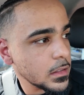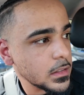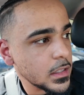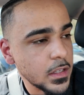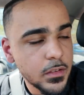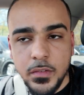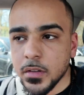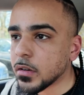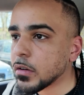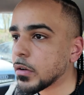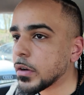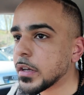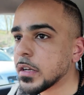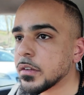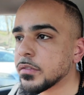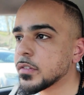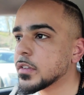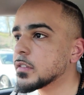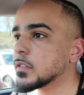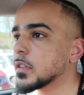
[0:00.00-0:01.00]
David Lloyd,
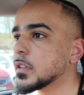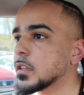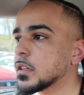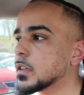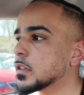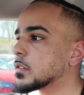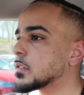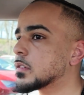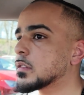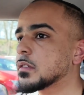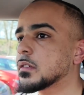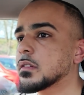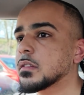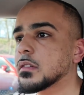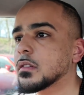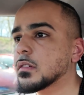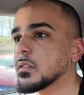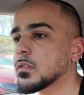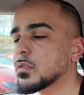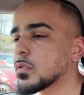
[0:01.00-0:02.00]
if you see this,
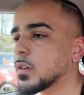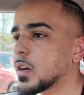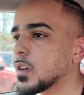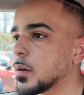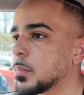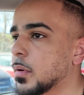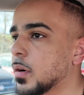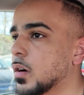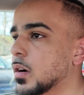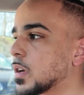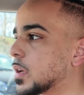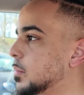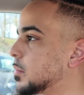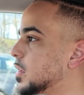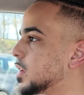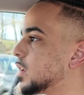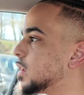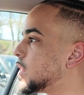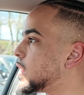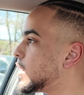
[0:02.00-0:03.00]
sort your parking,
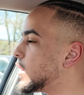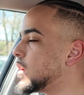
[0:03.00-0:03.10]
mate.